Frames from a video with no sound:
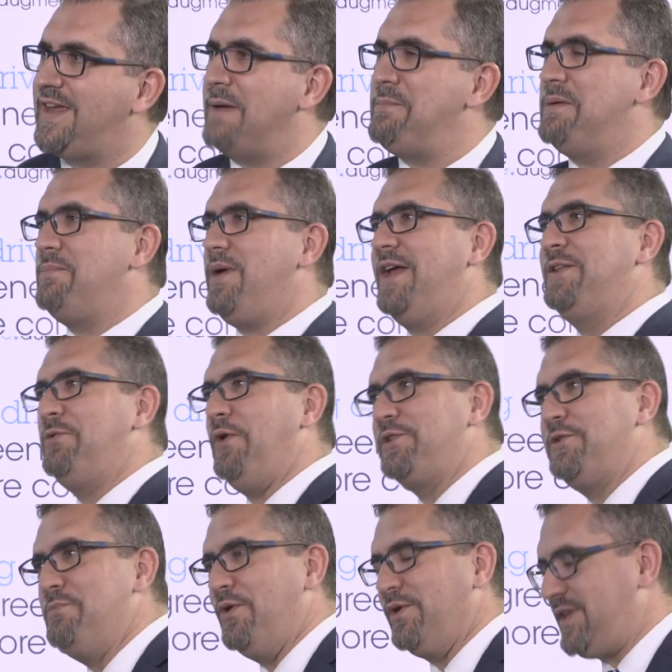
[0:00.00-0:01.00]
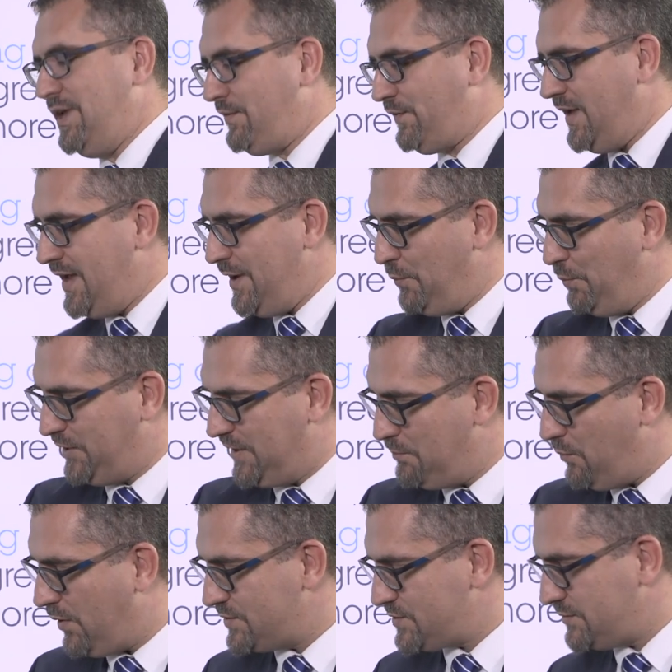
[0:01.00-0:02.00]
coming back to automotive with the
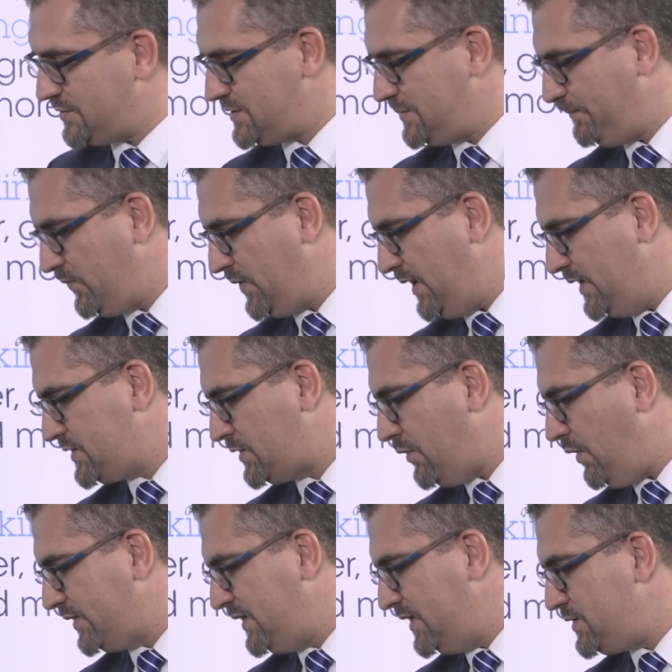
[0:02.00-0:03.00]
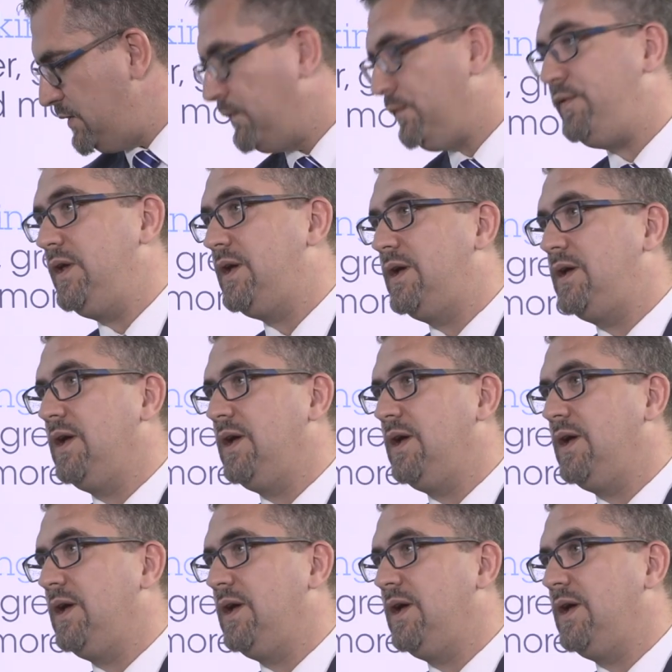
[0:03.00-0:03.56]
modules. It's called Teseo V I C,